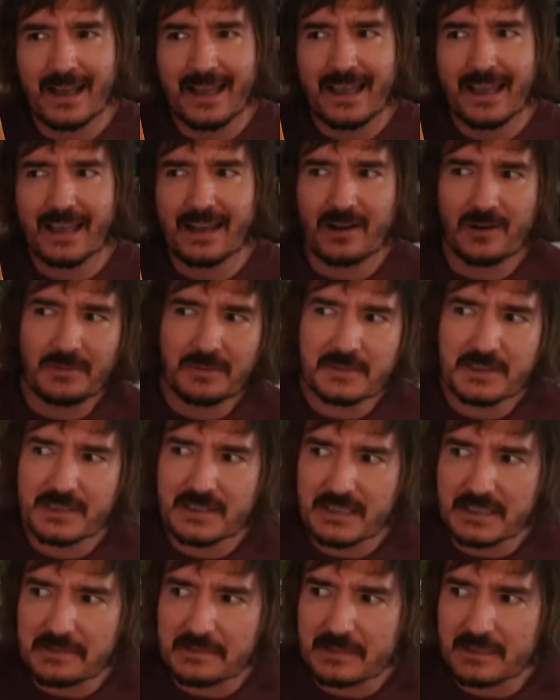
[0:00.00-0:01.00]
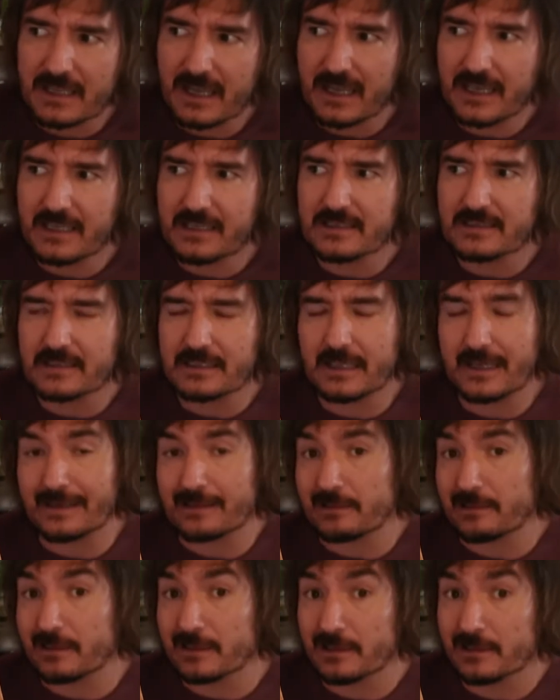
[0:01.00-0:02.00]
It almost seems like he's
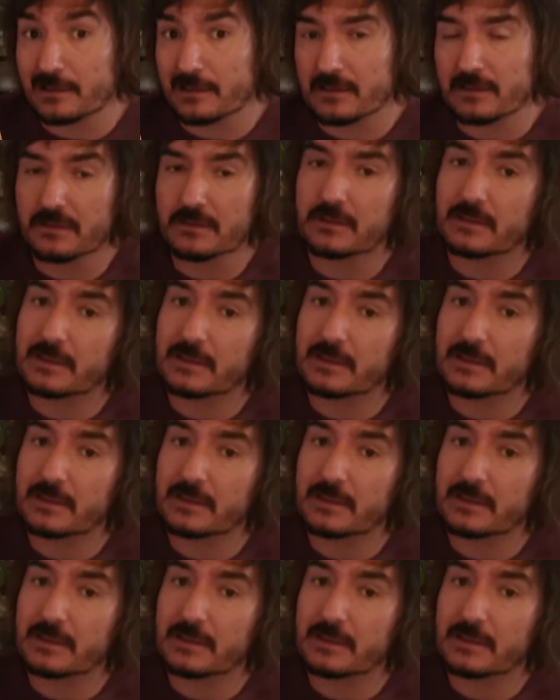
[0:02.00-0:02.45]
like, oh,